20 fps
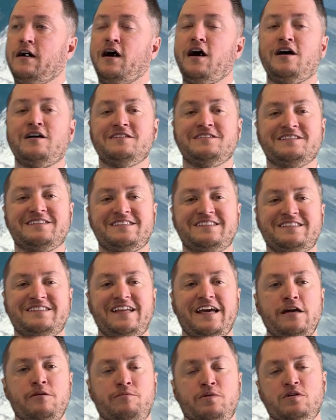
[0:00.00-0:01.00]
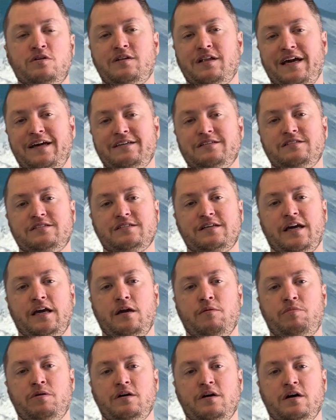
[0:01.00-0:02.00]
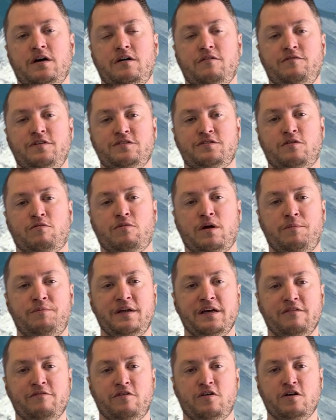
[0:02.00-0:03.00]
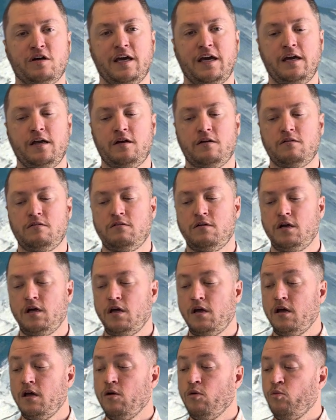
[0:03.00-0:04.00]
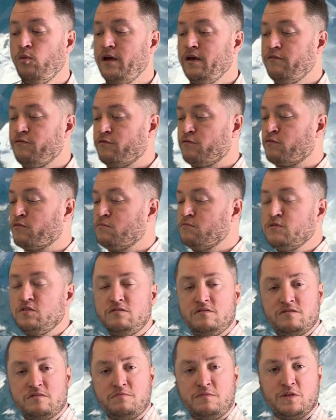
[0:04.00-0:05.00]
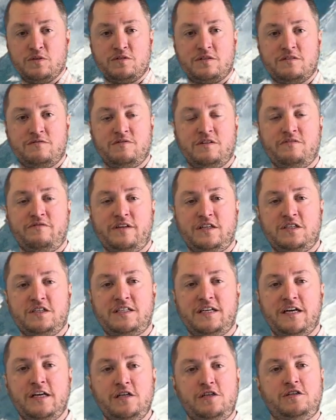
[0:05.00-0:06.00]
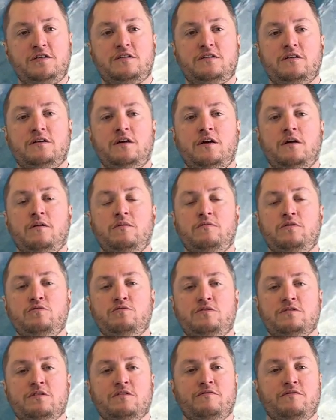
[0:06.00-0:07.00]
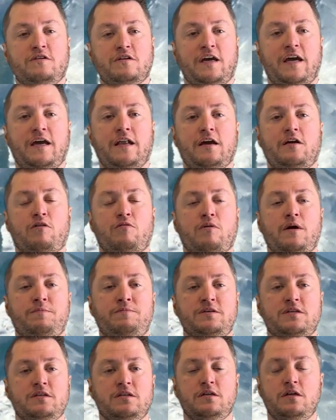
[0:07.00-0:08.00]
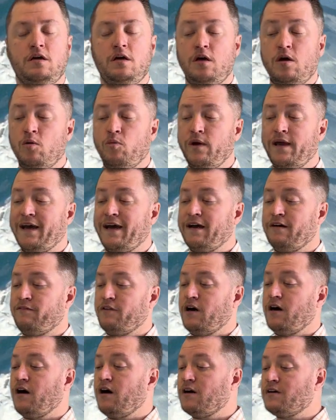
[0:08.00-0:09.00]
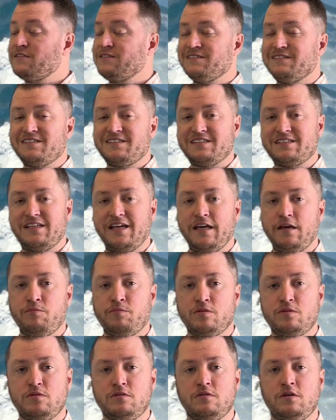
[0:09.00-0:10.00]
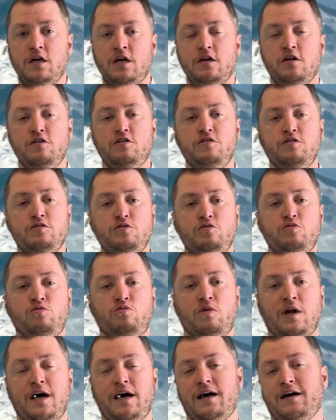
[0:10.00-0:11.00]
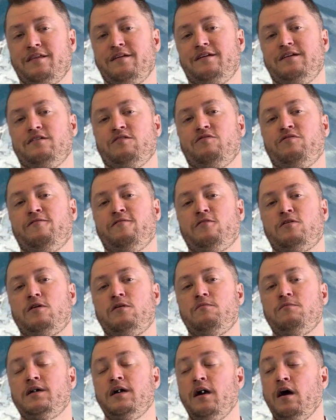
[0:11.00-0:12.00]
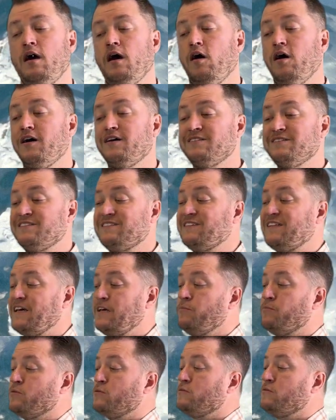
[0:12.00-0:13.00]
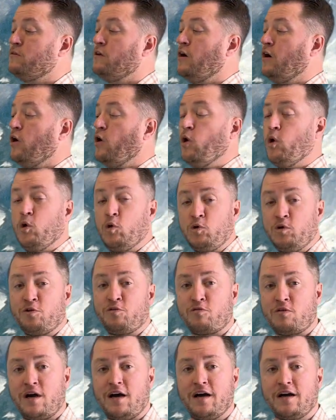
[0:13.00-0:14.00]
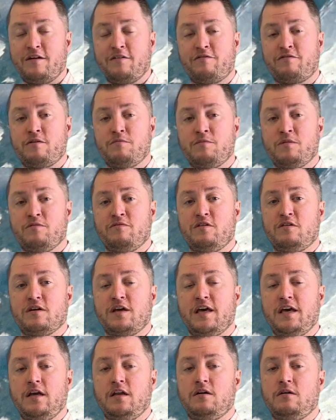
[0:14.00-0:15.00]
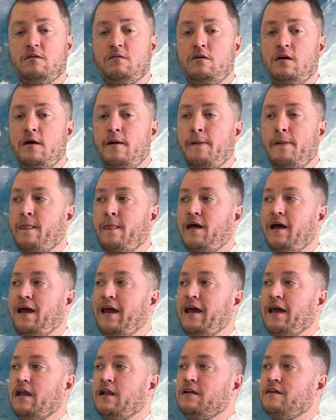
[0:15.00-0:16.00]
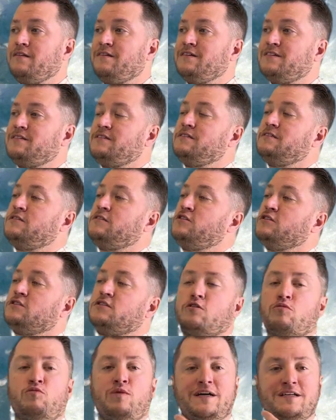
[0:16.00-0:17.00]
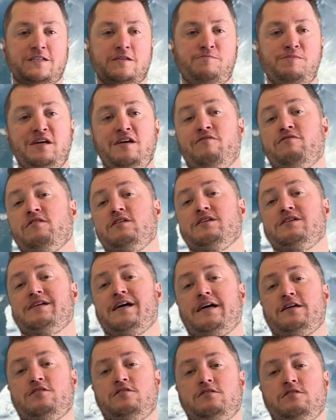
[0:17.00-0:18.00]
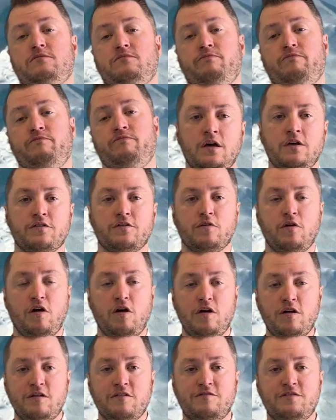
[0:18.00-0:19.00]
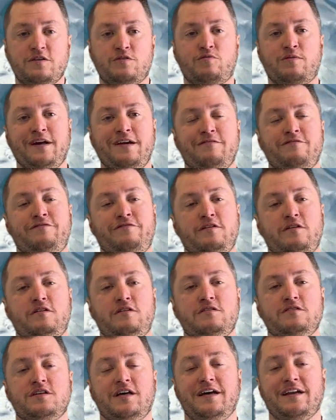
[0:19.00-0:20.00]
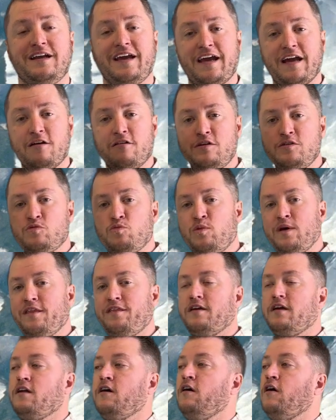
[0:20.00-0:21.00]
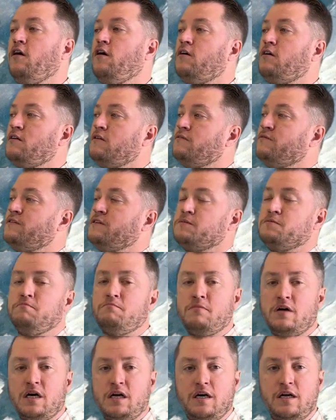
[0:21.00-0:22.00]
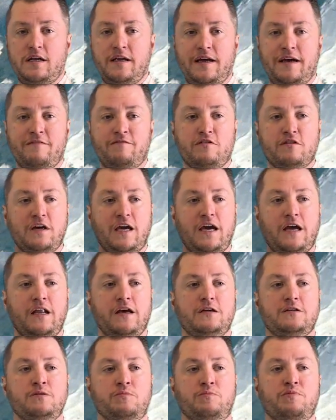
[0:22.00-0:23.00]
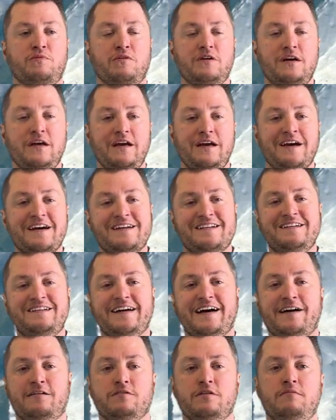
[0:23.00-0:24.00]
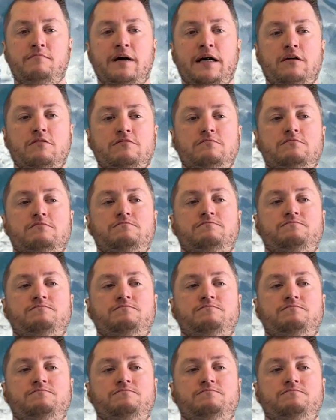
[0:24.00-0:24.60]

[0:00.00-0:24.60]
unstable landscape of this erupting volcano. We've removed most of the vegetation due to the volcanic eruption. We have unstable new rock that has formed, unstable old rock from the volcano, and this is just a recipe for disaster. So all of this rain falls and carries with it all of this mud and volcanic debris down the mountain.